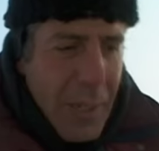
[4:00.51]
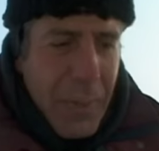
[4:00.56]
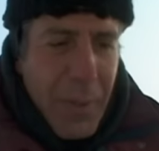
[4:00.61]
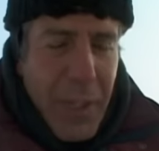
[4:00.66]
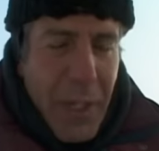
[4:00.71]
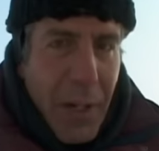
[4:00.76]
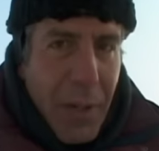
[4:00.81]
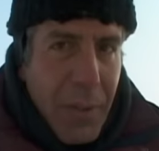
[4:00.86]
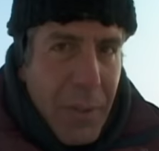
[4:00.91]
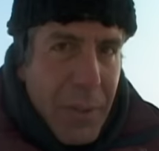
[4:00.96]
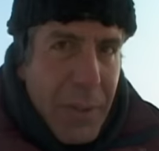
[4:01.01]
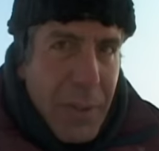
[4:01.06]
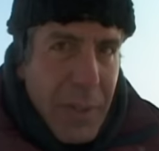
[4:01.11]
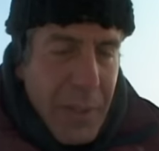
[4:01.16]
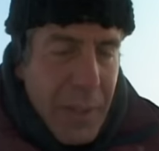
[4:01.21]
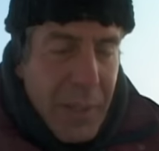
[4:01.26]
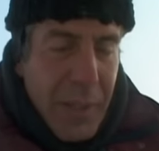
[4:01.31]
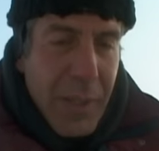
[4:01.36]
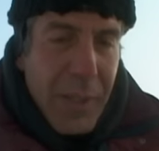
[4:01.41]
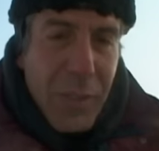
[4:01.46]
We go.
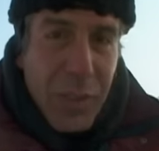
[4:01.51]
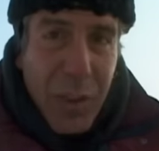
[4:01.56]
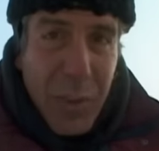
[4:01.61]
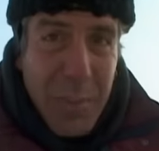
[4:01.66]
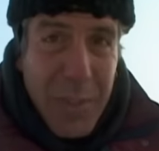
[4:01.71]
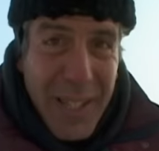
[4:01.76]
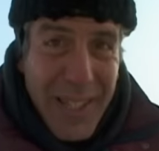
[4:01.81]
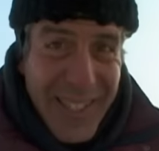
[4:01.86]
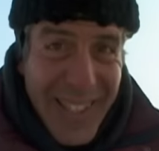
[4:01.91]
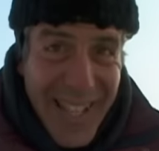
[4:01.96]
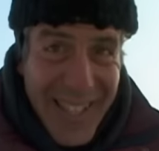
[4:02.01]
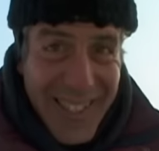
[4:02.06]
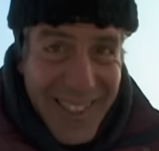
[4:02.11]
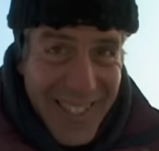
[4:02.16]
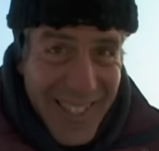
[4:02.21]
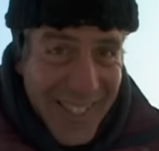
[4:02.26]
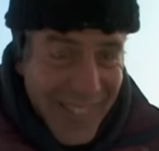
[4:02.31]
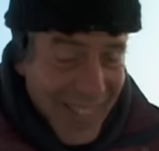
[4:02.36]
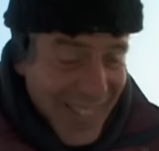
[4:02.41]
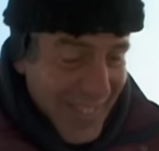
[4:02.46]
It's gonna be like
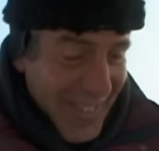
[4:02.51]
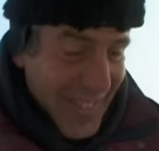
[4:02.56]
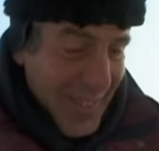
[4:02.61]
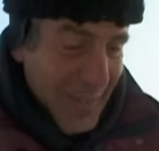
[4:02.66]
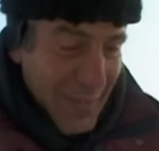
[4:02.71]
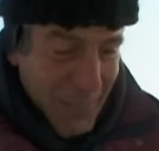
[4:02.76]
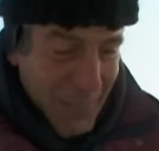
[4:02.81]
this.